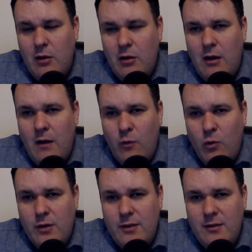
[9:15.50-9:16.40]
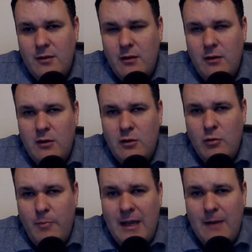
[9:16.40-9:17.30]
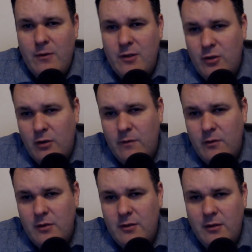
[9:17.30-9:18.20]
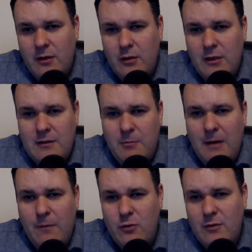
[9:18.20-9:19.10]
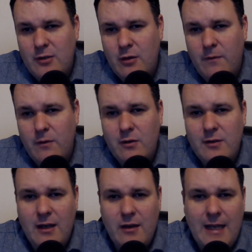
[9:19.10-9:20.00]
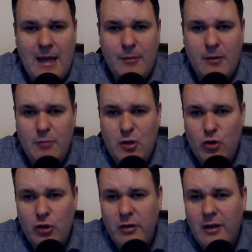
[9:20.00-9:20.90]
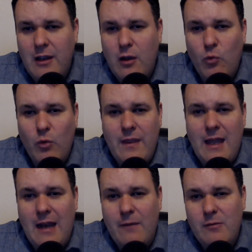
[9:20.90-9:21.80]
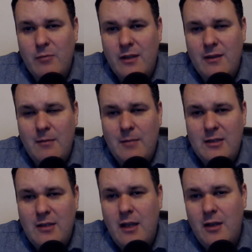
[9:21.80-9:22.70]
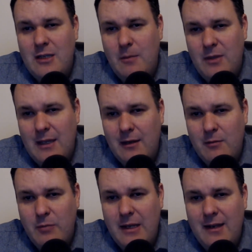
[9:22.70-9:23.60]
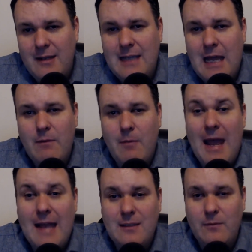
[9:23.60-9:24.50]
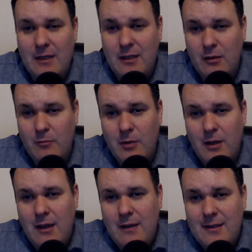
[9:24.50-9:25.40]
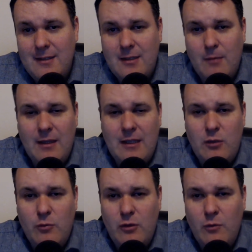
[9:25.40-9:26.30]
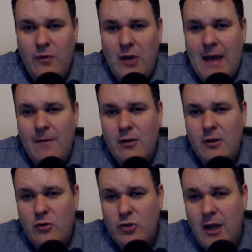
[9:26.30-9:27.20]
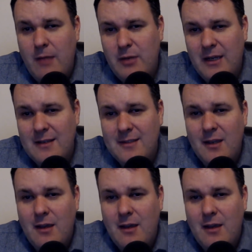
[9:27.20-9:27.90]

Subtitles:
Of course, you're paying for the servers. You have to pay for 3 servers, air-gapped computer, run that every month. I mean, it's not a cheap thing, but it is kind of a passive income. This is something that you would do if you have another job, because